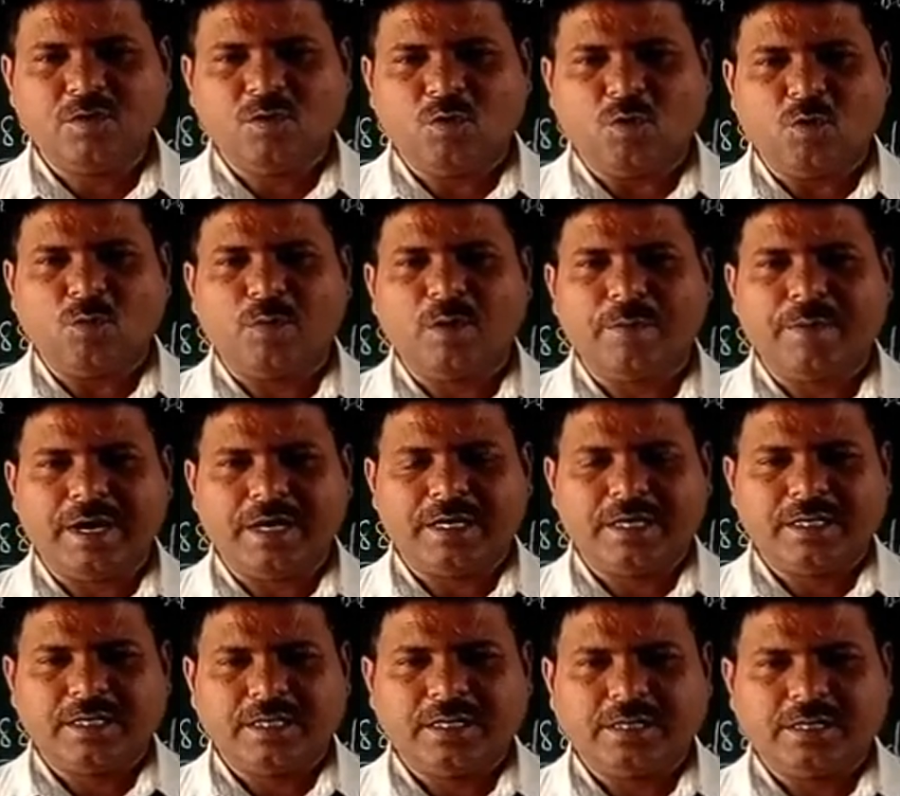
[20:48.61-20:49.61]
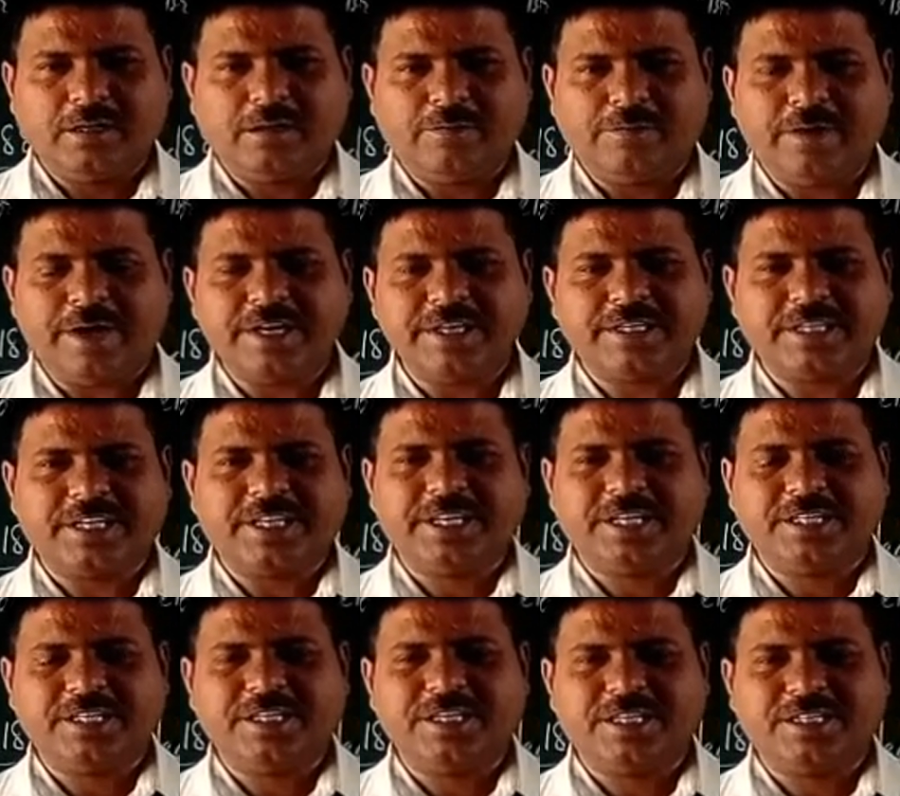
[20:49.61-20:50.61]
Obama fights
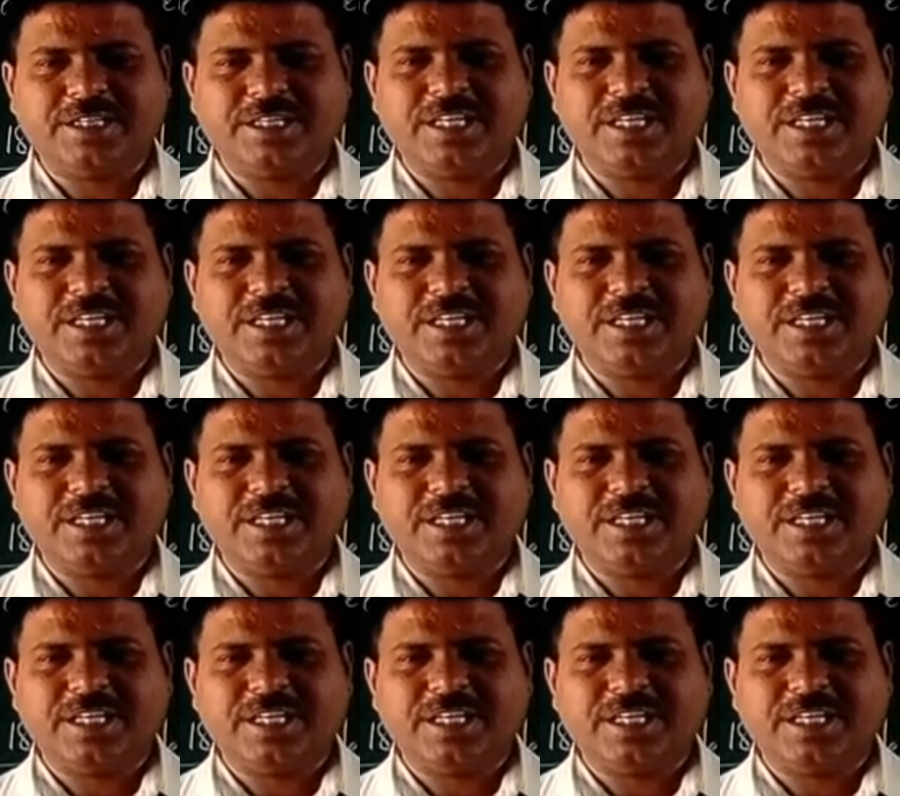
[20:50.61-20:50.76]
against this.